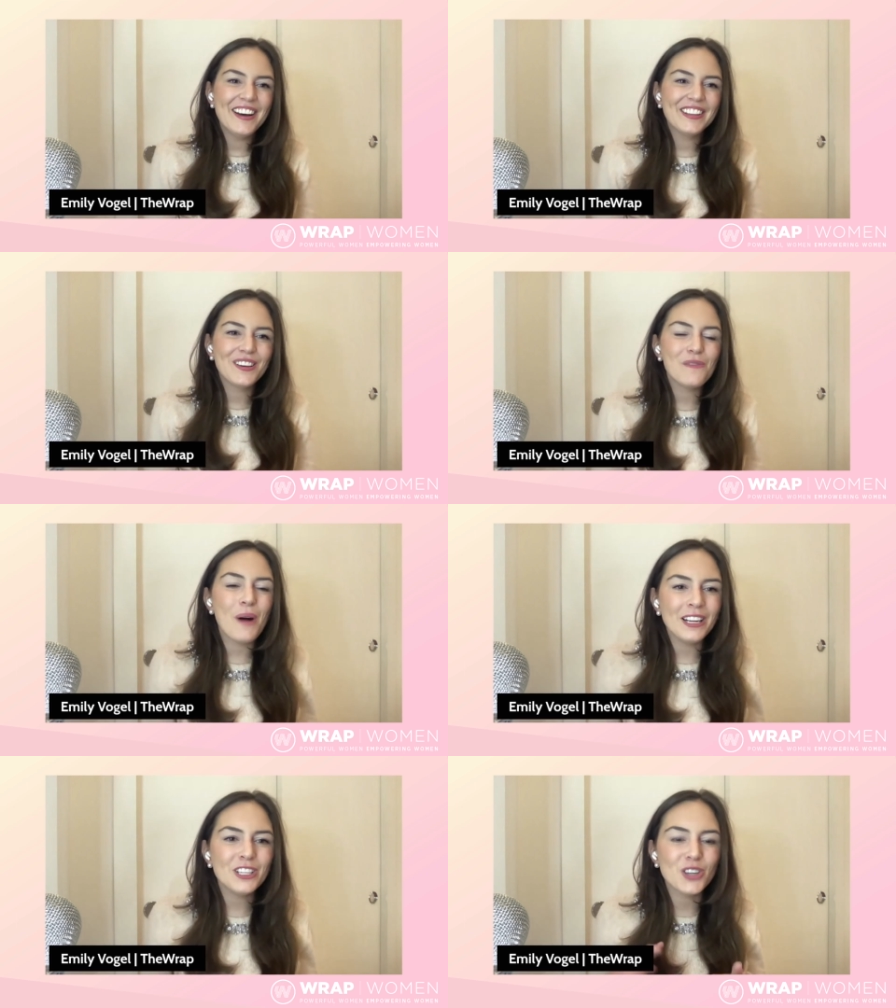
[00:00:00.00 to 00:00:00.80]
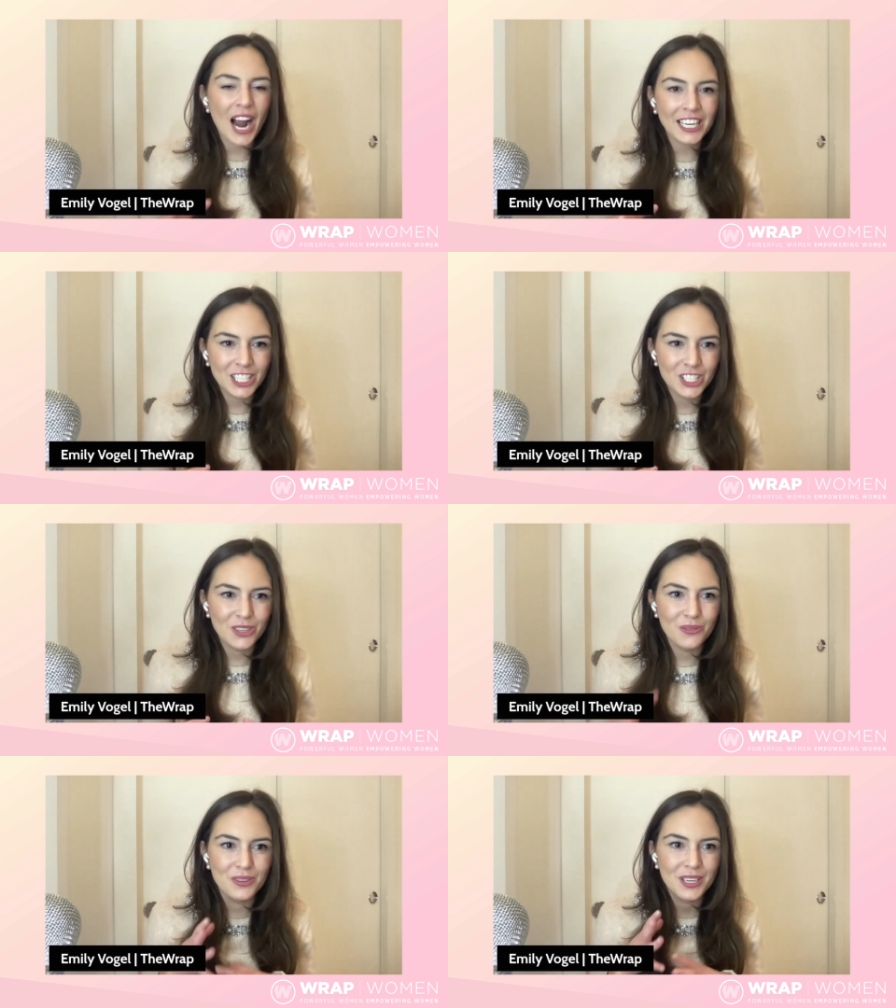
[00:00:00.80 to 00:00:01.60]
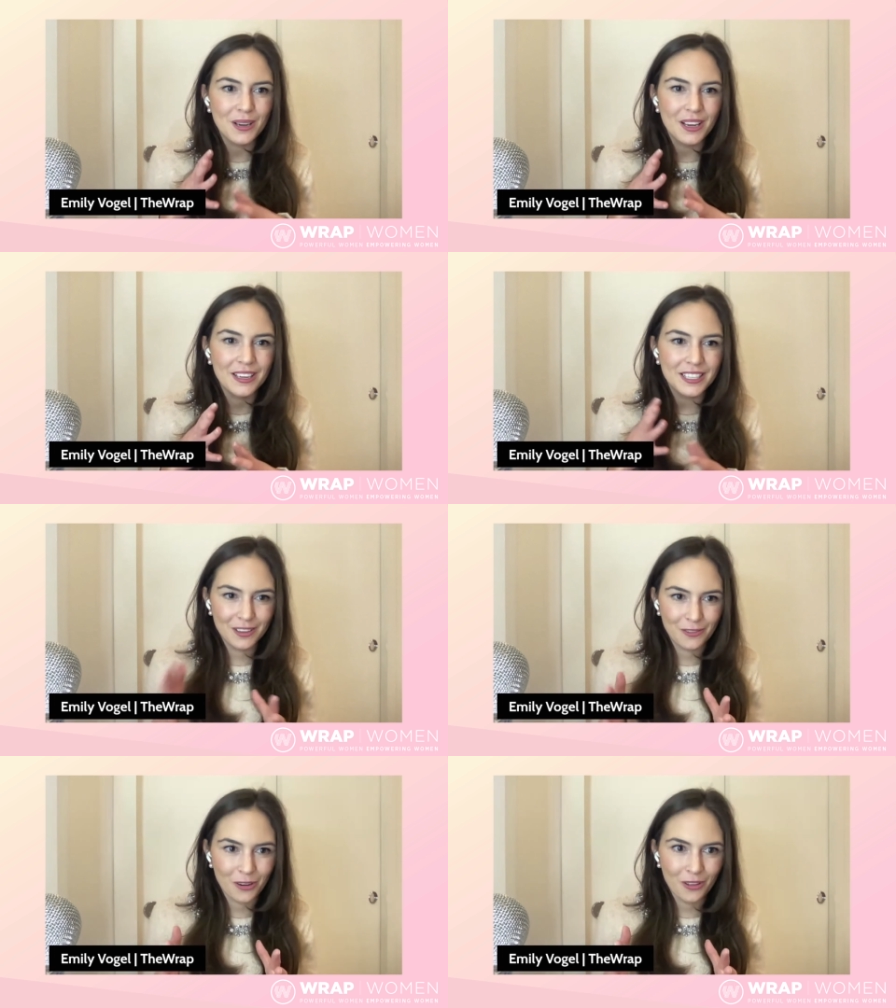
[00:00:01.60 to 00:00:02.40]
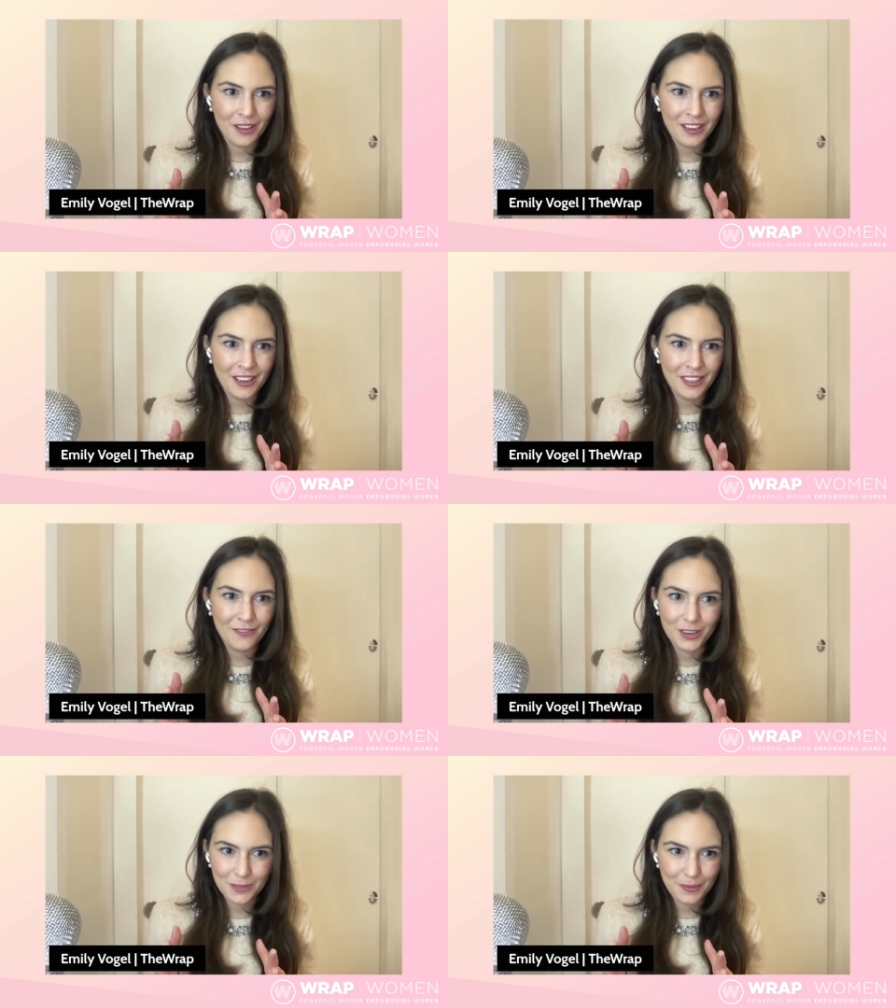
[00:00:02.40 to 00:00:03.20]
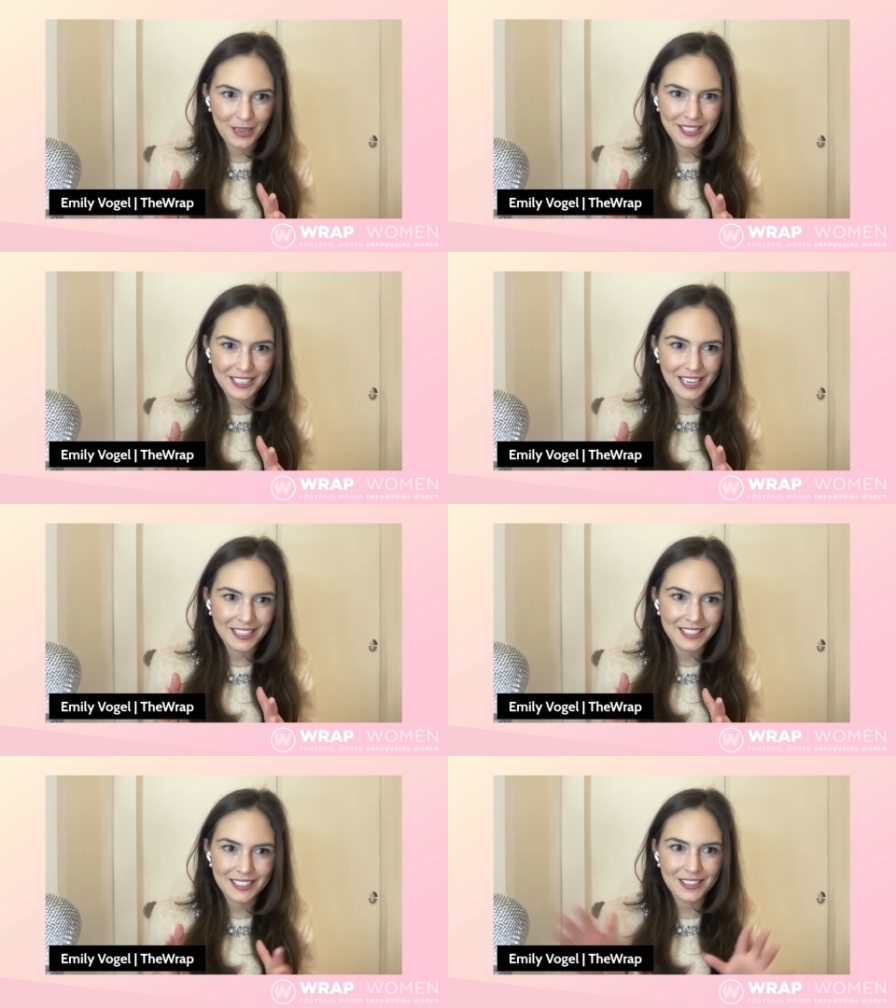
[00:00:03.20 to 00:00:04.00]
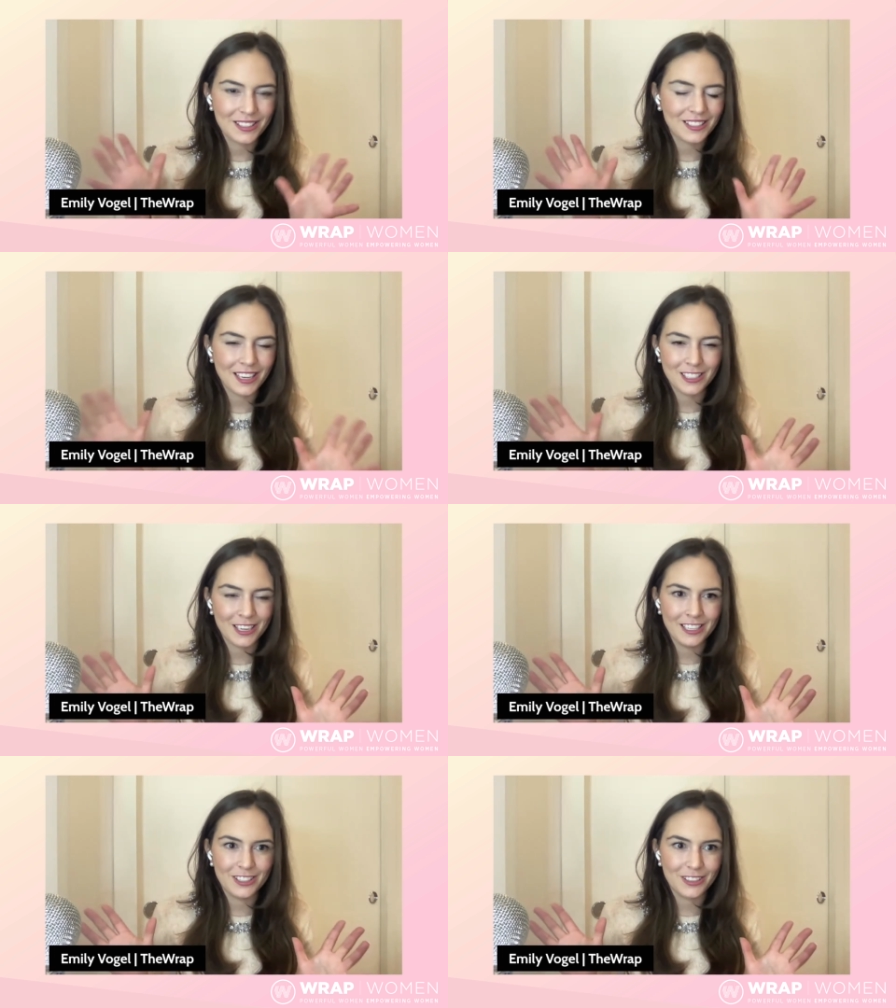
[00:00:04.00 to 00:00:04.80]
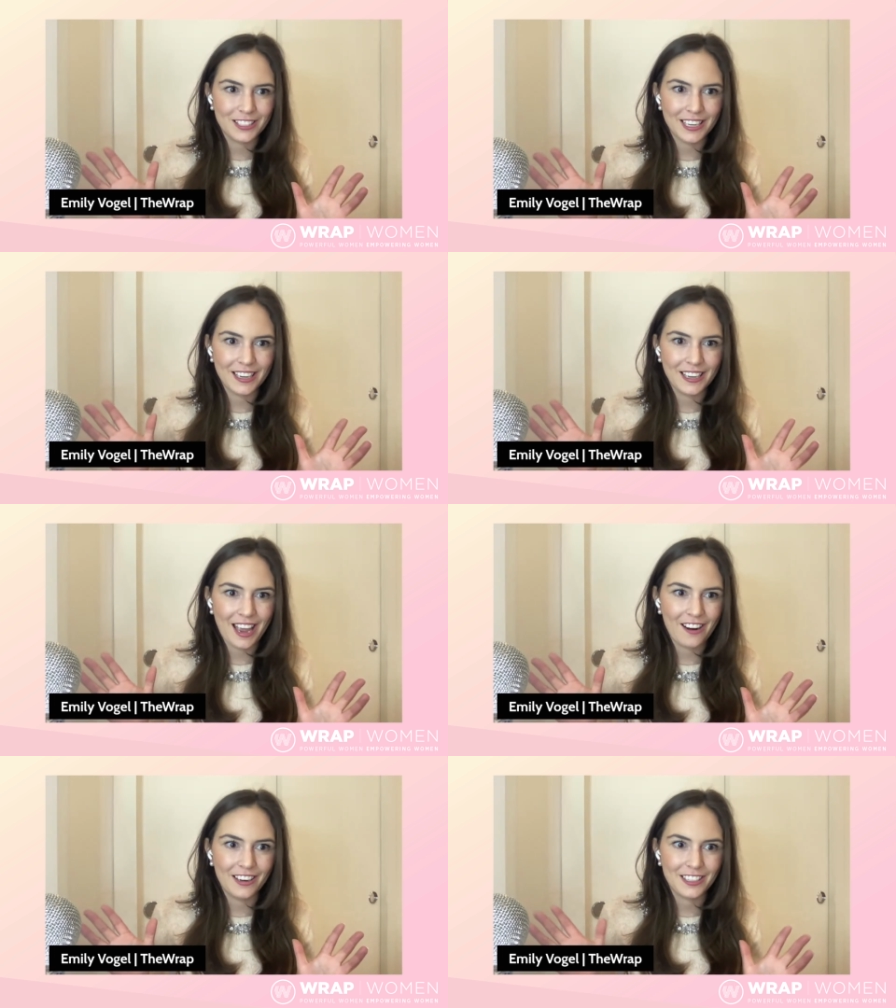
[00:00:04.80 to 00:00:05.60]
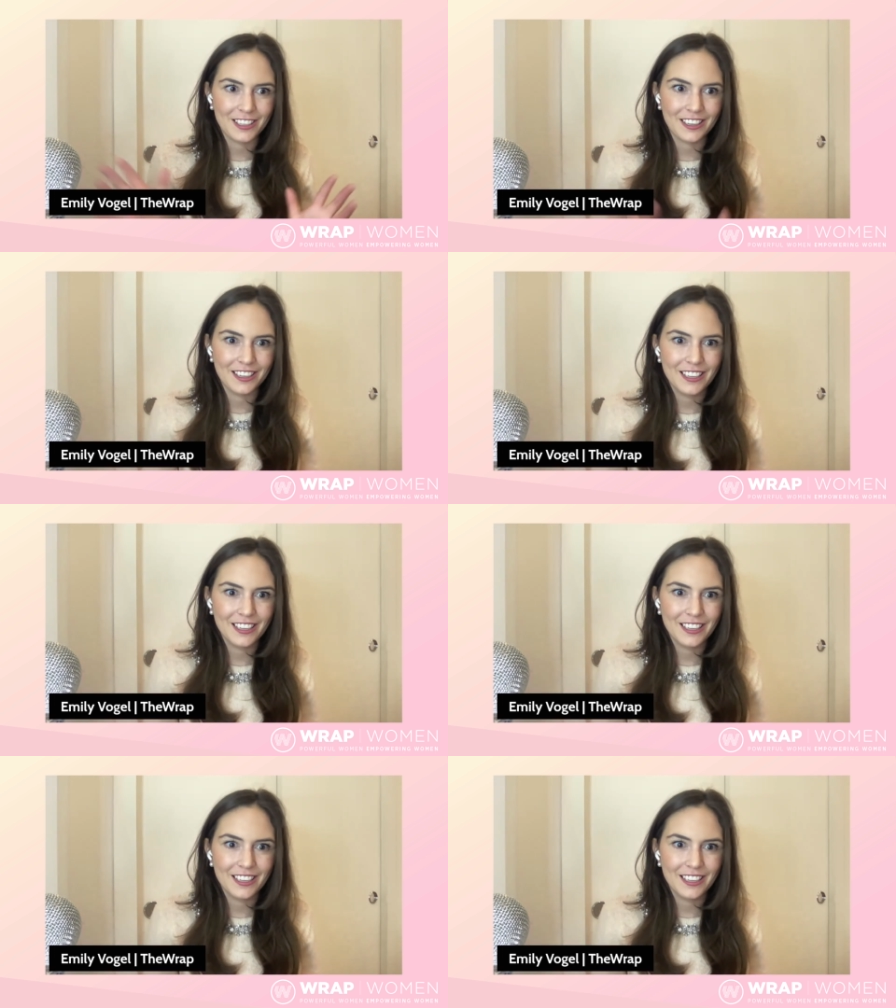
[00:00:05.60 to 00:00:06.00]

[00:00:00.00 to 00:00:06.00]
So, what attracted you to to the role? in the first place because that's such an interesting character.